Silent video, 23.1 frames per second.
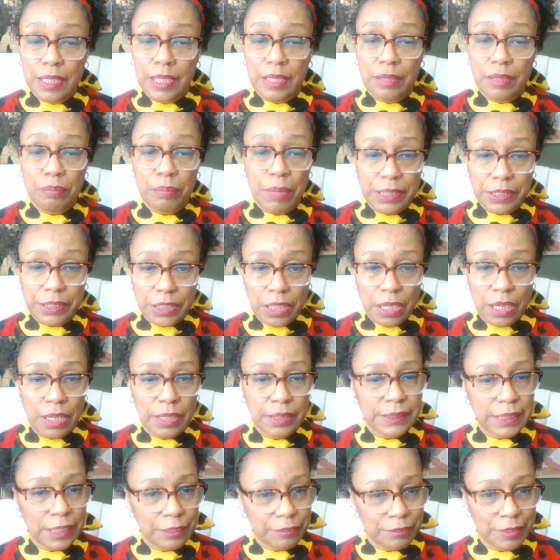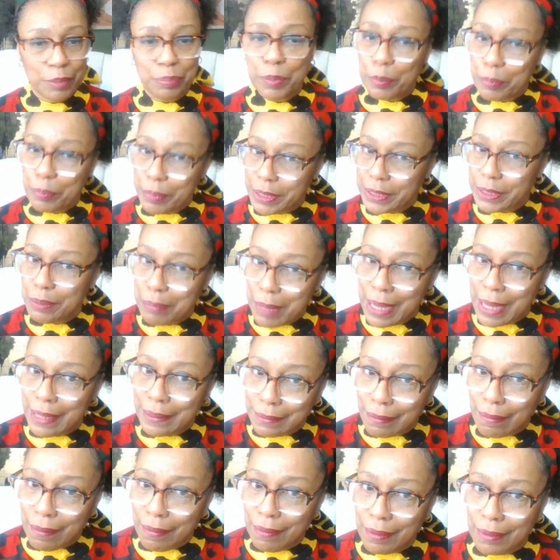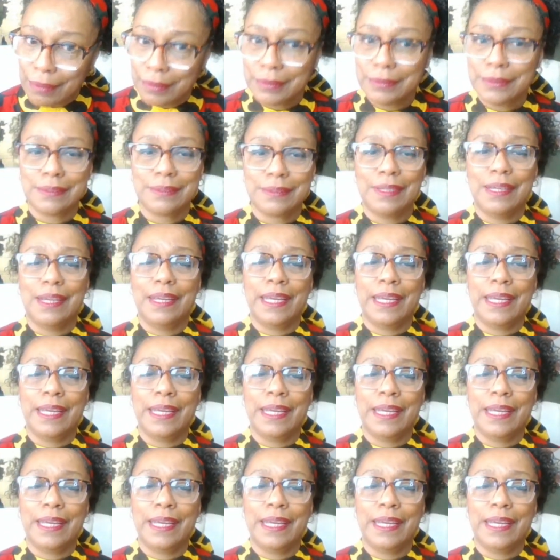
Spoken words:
And my dogs, I reprimanded my dogs,